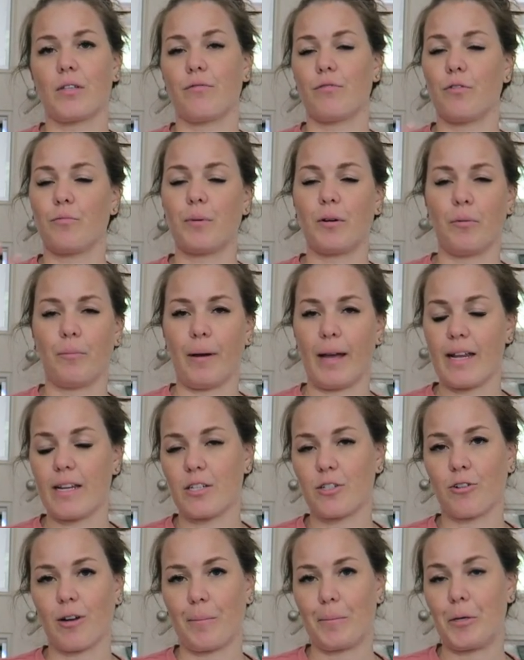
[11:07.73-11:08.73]
If you've been on my
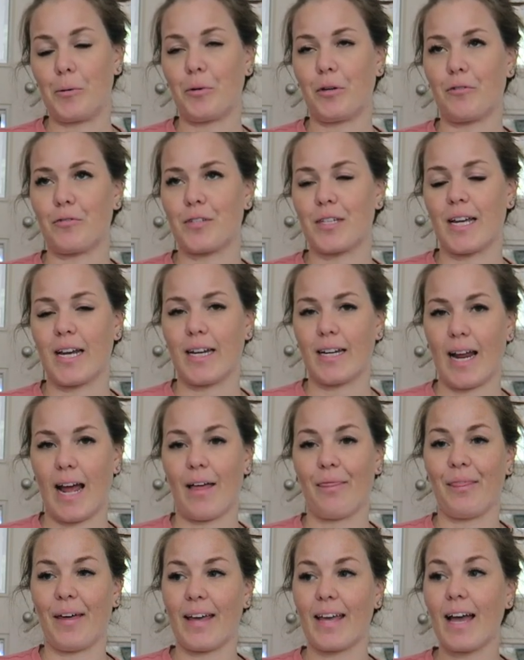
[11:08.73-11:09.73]
Instagram, you would have seen.
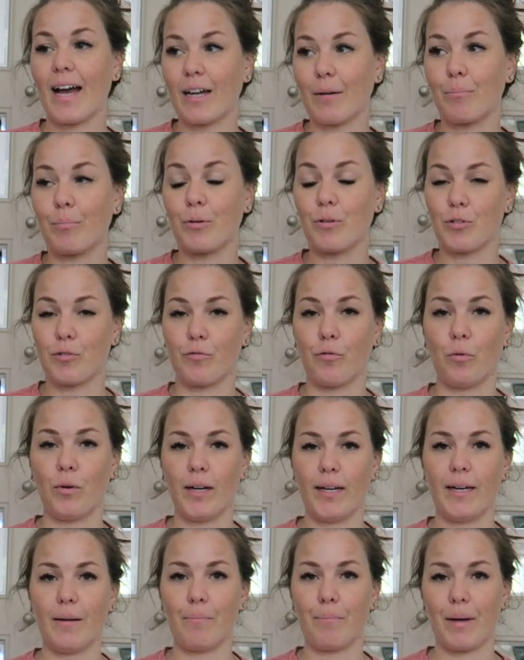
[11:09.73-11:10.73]
And they had beautiful
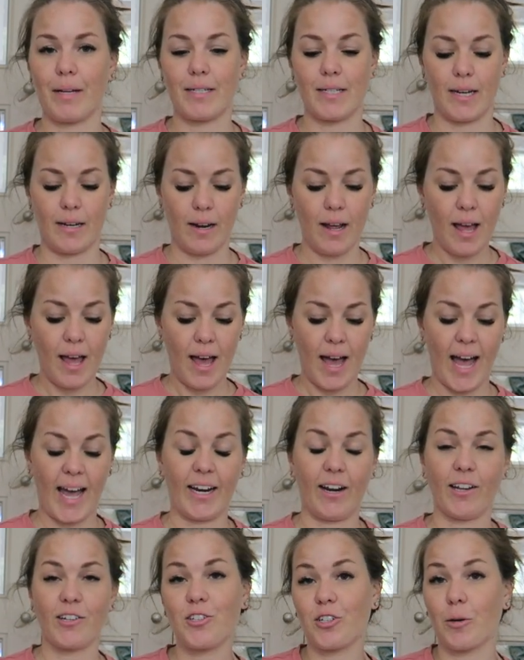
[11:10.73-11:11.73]
linen bedding.
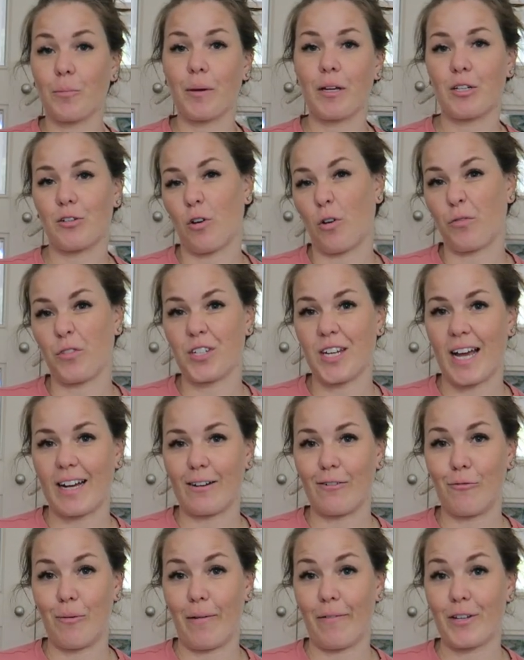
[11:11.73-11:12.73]
And I took a picture off the tag
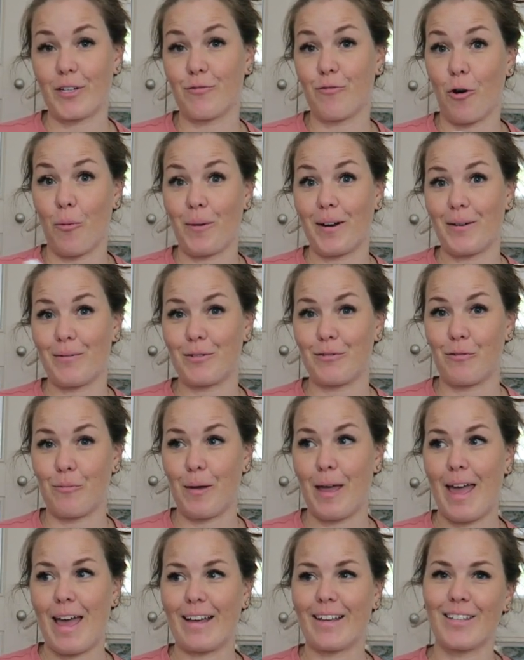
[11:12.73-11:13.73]
of where it's from, and it was from
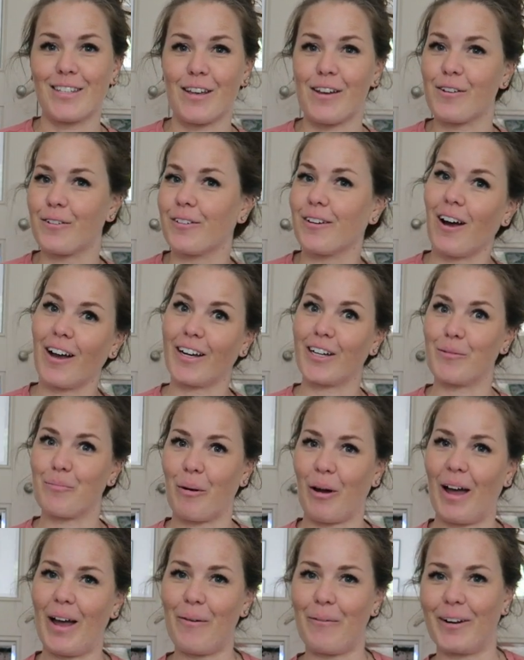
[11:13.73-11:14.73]
here. So I could
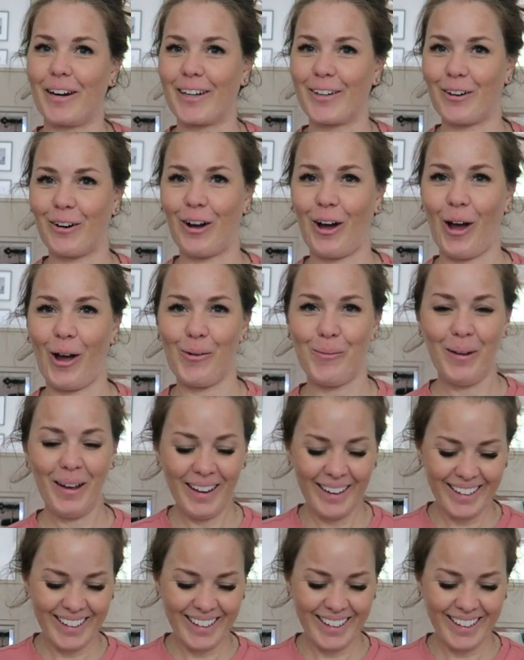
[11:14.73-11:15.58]
buy it when I got home.